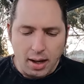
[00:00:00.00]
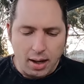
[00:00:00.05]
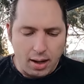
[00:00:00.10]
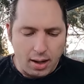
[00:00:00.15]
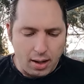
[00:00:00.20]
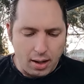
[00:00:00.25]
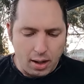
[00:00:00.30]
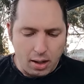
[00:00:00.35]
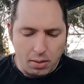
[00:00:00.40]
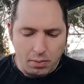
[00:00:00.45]

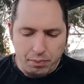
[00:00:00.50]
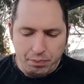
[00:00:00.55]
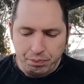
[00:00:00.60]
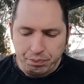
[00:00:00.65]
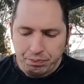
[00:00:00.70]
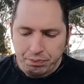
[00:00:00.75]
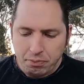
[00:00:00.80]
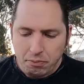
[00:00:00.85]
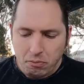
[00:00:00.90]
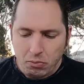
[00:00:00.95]

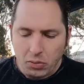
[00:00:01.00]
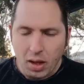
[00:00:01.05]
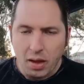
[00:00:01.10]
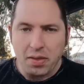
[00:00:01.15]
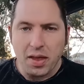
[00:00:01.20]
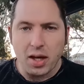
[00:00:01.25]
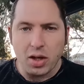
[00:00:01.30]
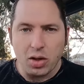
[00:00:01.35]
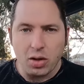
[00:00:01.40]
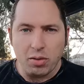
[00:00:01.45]
Um,
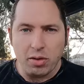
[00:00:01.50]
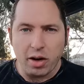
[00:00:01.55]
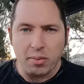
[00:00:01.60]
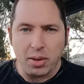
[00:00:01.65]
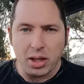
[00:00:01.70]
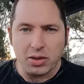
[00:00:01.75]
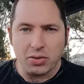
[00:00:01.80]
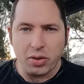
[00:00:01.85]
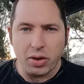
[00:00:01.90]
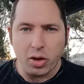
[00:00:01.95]
thank you very
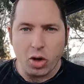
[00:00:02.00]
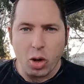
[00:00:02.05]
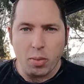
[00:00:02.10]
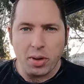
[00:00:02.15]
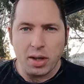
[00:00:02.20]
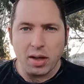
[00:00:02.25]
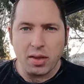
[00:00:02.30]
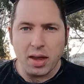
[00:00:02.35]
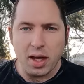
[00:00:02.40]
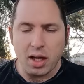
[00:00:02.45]
much for the
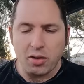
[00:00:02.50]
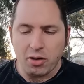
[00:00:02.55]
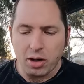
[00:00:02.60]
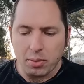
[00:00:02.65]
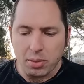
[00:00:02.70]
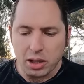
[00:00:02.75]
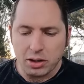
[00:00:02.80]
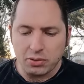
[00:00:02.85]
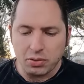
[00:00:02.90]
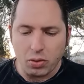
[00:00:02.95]
comment, thank you
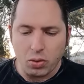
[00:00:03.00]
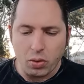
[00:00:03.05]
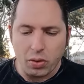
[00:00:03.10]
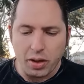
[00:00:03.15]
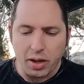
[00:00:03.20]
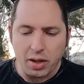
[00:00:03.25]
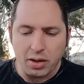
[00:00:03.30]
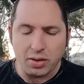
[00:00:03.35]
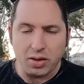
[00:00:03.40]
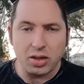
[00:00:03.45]
very much for
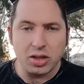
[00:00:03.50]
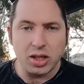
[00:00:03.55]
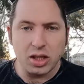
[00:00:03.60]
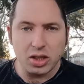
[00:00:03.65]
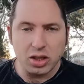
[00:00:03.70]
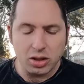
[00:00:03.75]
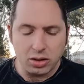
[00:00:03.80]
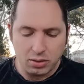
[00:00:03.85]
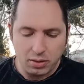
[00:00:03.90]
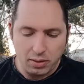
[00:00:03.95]
the
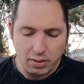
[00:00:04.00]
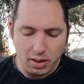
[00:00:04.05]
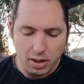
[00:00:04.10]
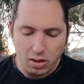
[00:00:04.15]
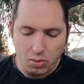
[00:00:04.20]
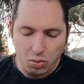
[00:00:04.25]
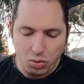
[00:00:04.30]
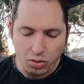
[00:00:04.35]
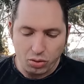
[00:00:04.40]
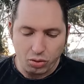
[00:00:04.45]
suggestion,
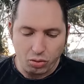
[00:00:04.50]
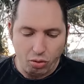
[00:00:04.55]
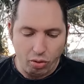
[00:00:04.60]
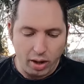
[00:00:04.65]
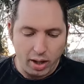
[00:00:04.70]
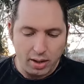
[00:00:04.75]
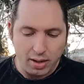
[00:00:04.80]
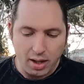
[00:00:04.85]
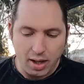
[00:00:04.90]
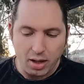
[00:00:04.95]
it was
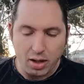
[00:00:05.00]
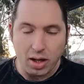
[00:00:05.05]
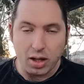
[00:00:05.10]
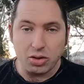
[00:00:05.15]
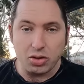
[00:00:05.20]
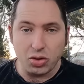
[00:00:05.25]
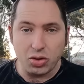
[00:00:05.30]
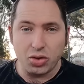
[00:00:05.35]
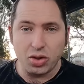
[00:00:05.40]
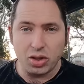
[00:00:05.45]
great, and
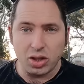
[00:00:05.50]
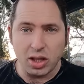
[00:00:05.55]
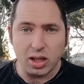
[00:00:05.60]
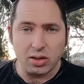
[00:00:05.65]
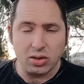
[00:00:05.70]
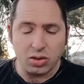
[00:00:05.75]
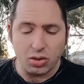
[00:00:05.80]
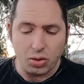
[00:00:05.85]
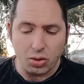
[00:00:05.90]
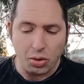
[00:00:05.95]
I do
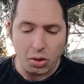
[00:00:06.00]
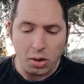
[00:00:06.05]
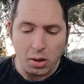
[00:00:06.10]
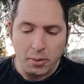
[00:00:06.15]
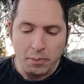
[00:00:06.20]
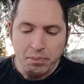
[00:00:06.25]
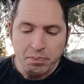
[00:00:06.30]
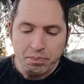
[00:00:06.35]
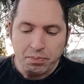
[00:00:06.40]
suggest you